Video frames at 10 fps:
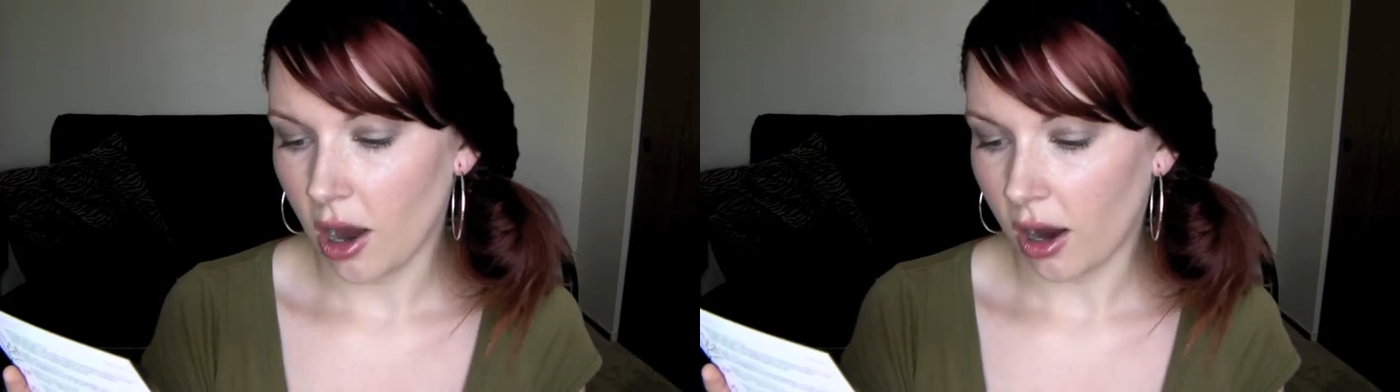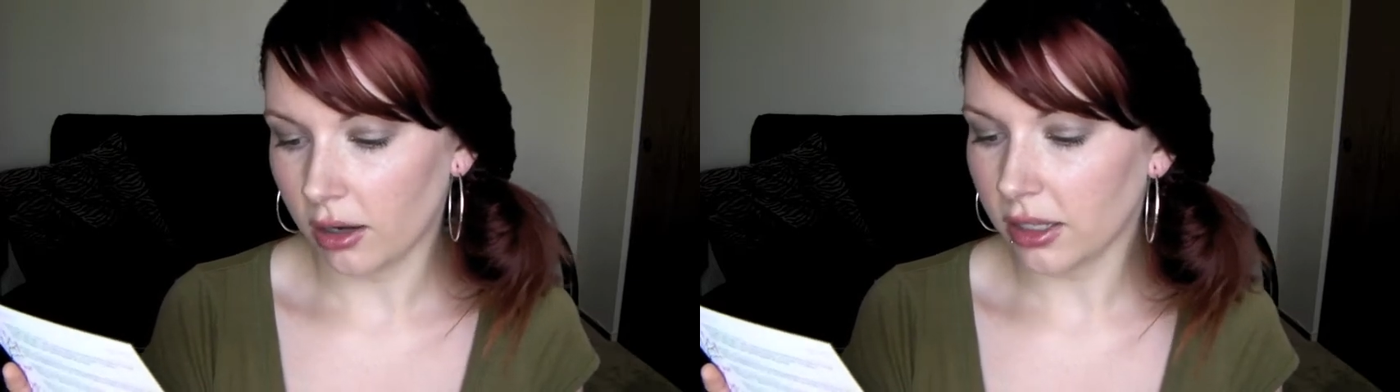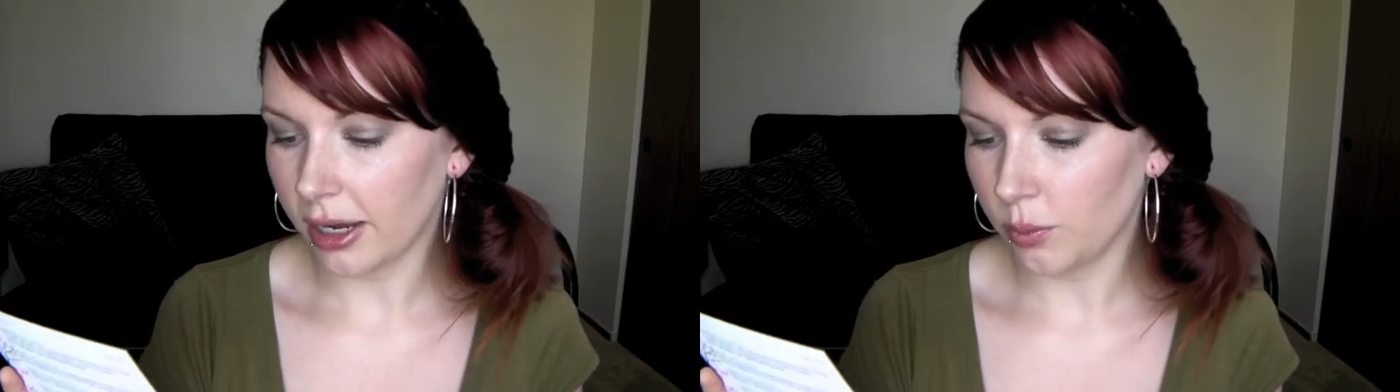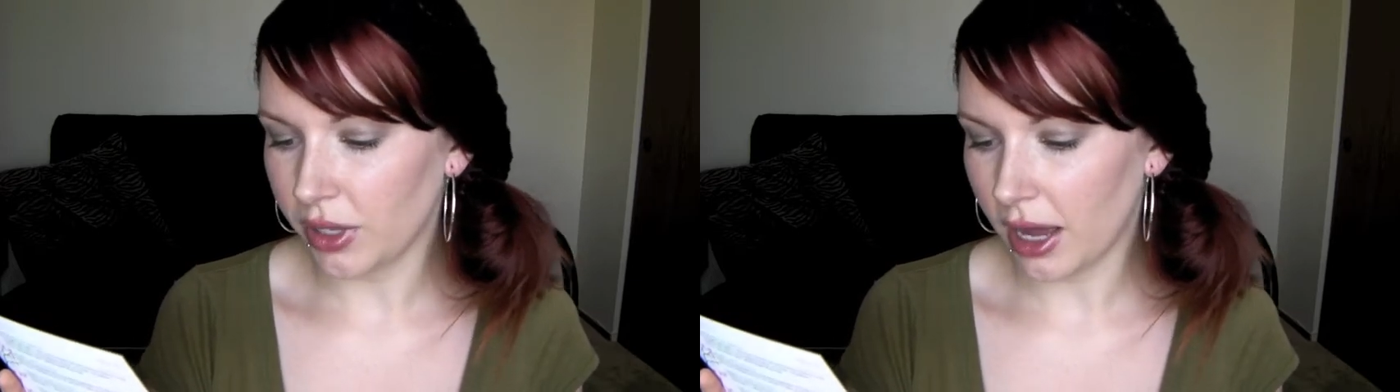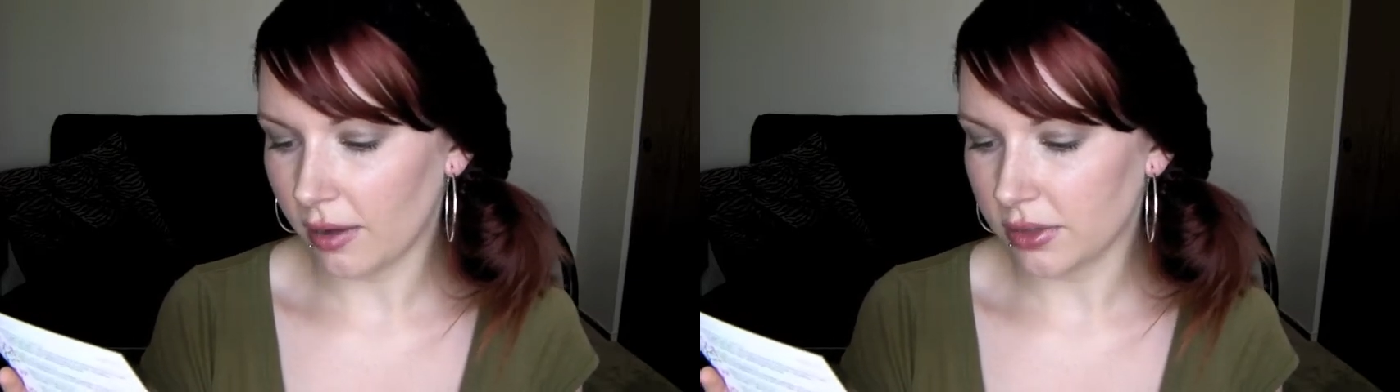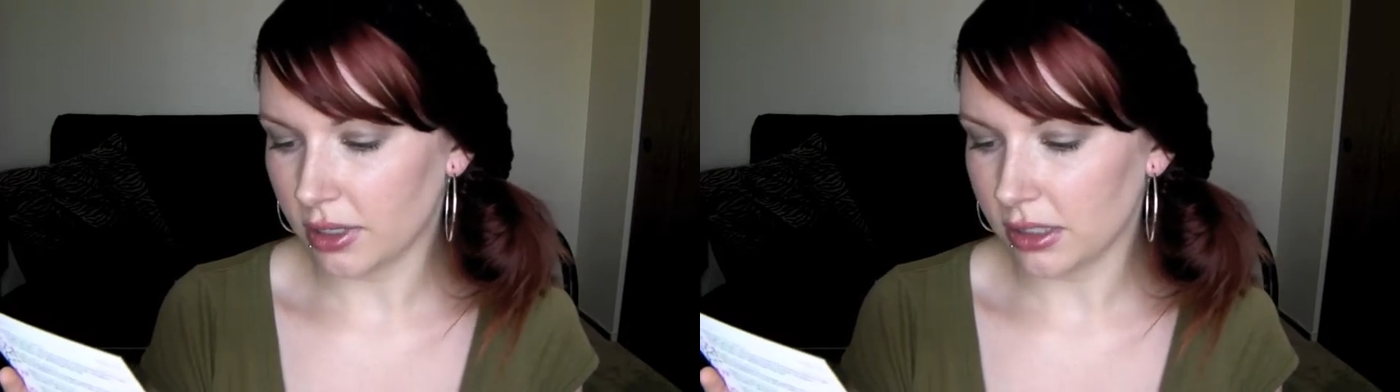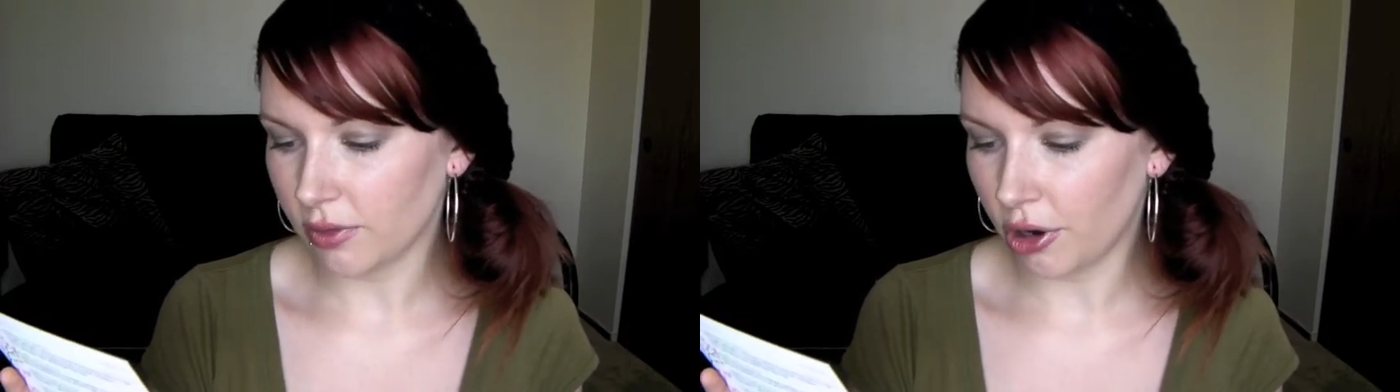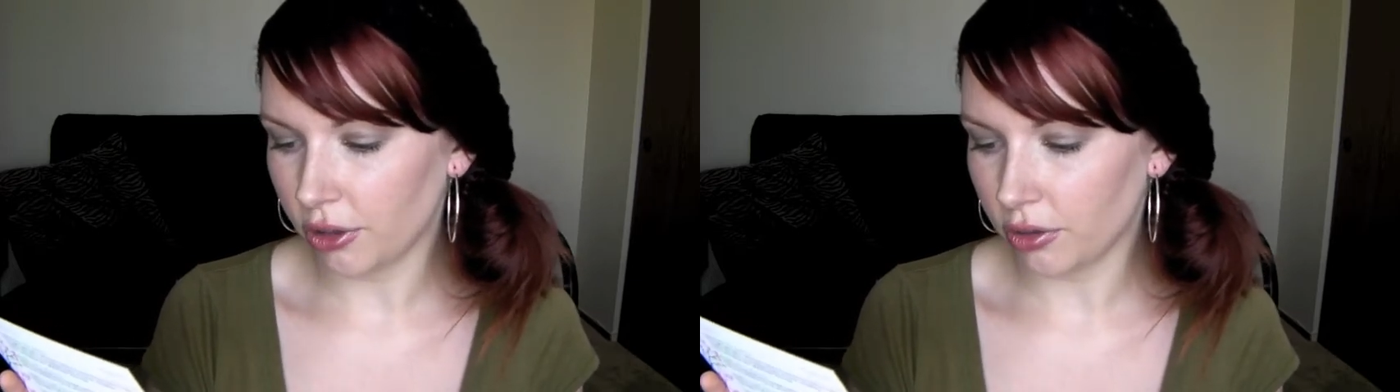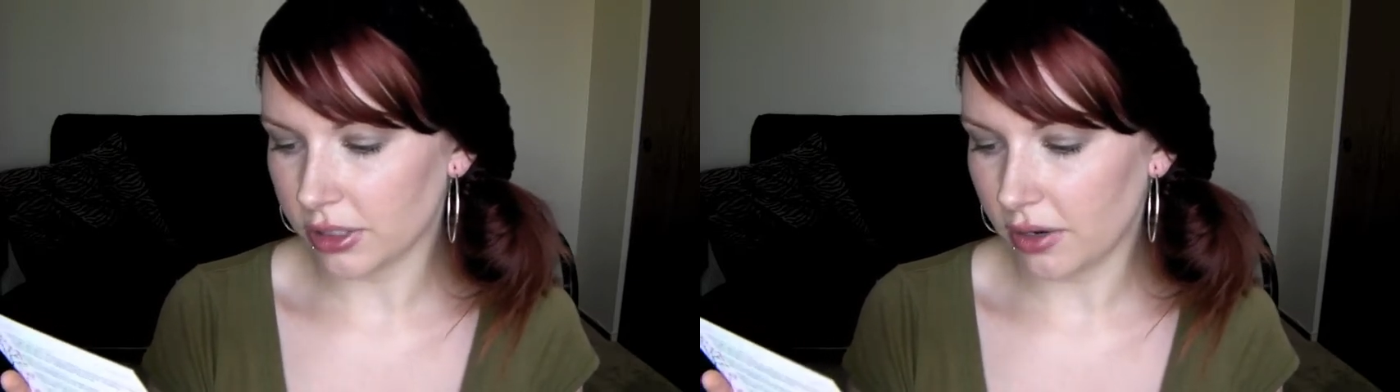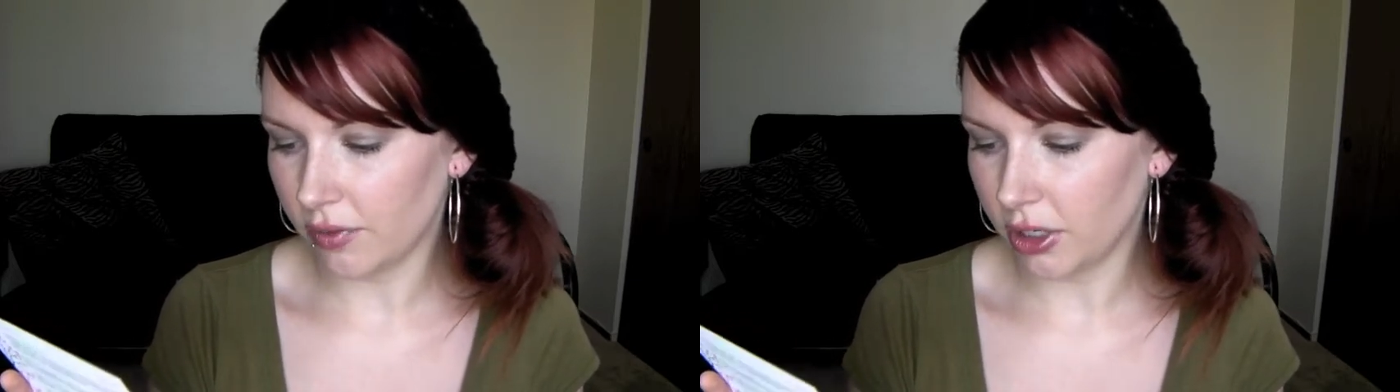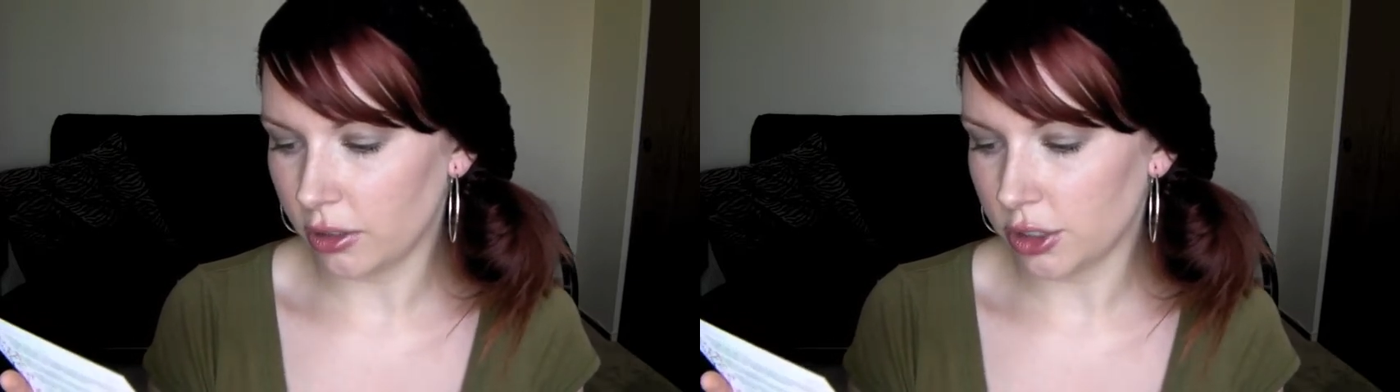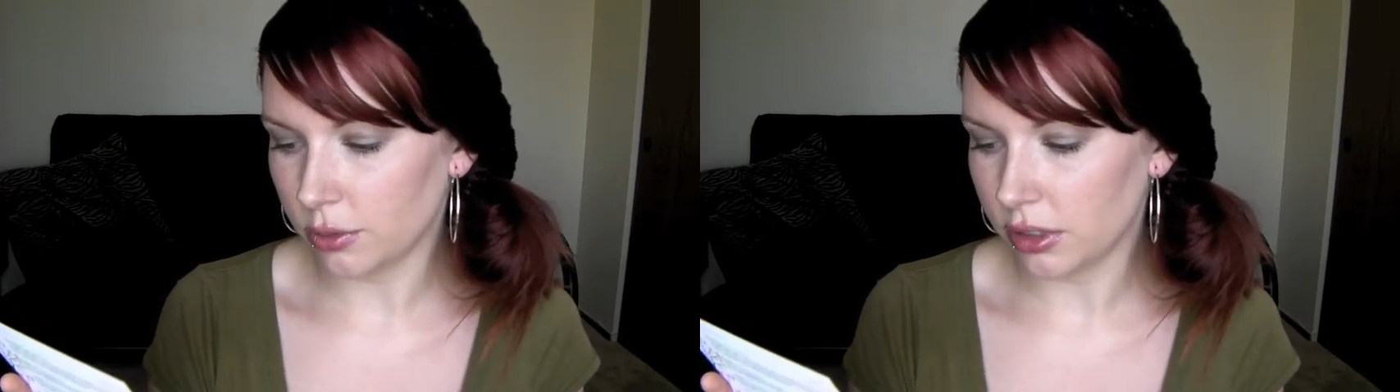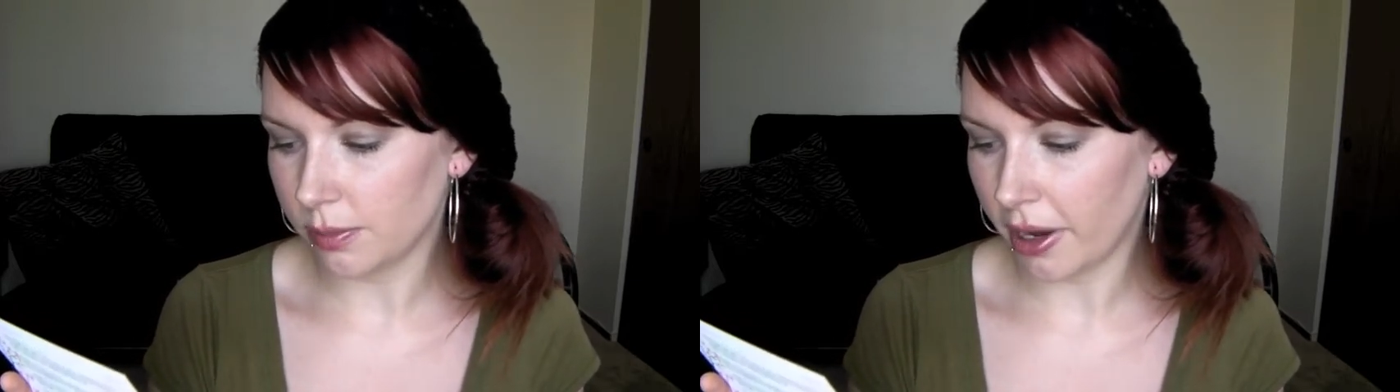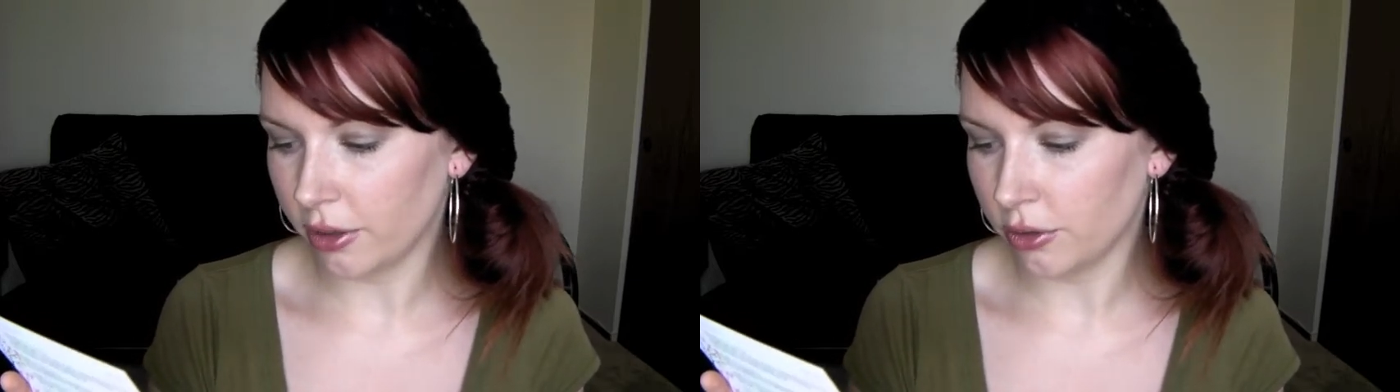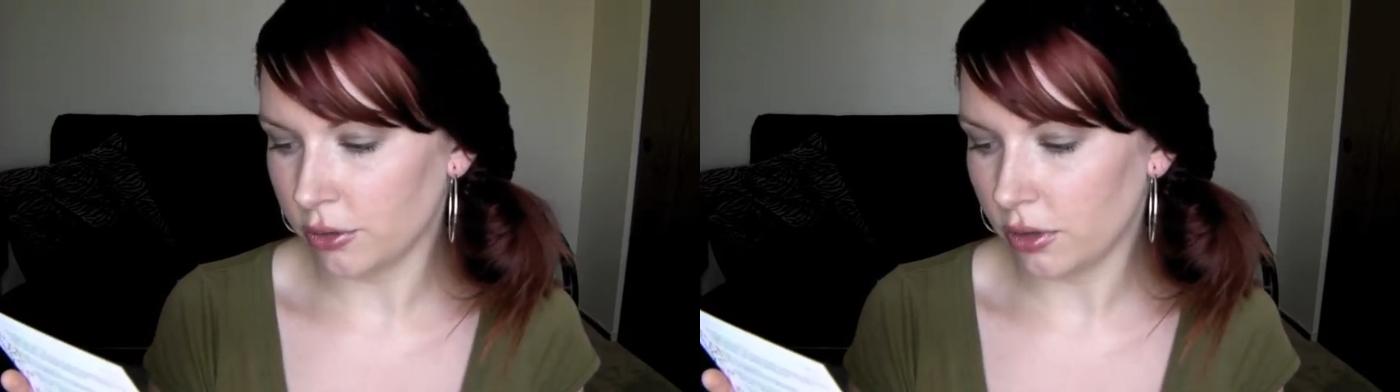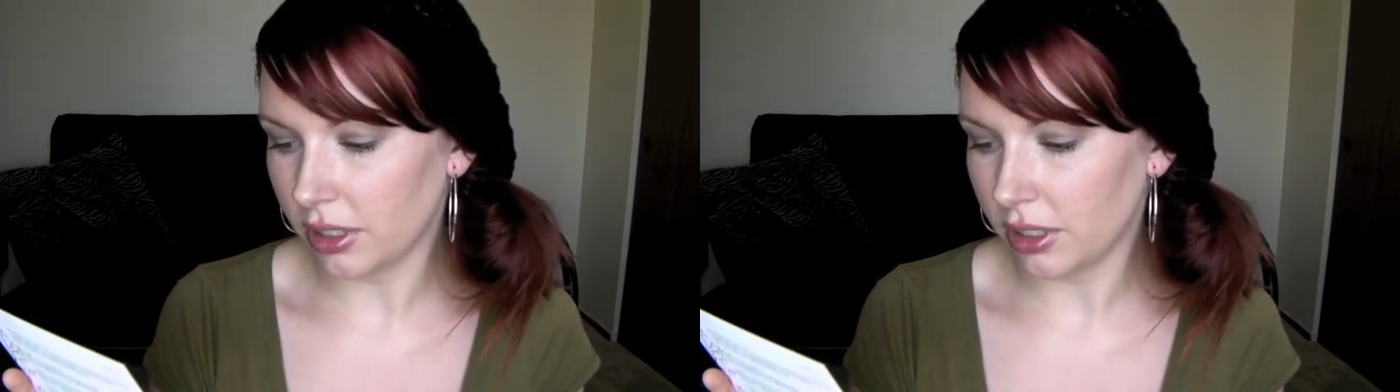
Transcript: Online, we have tons of articles and videos to inspire you,